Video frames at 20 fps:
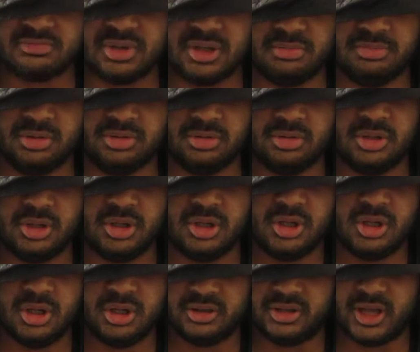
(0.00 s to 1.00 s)
people
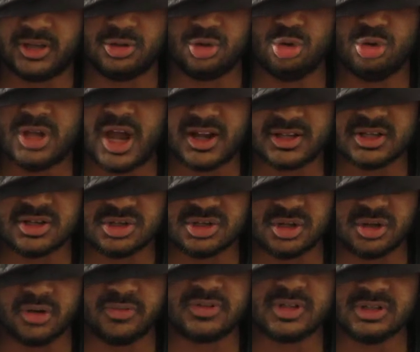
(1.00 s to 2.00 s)
that do not
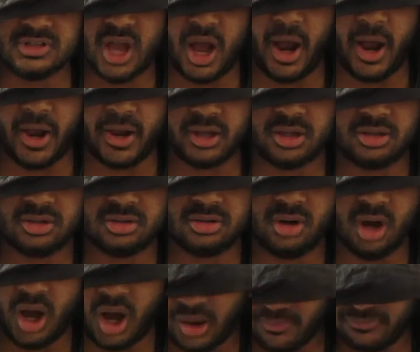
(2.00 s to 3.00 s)
deserve to die.
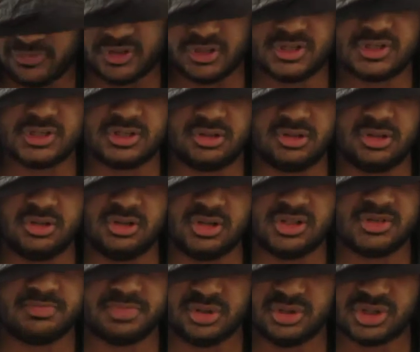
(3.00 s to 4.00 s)
Obviously,
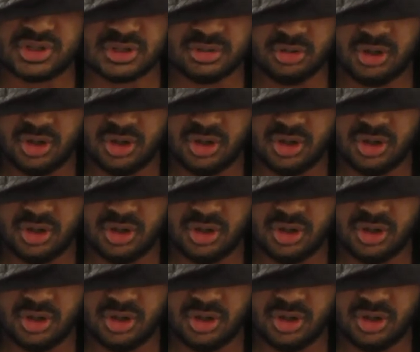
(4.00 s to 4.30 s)
this person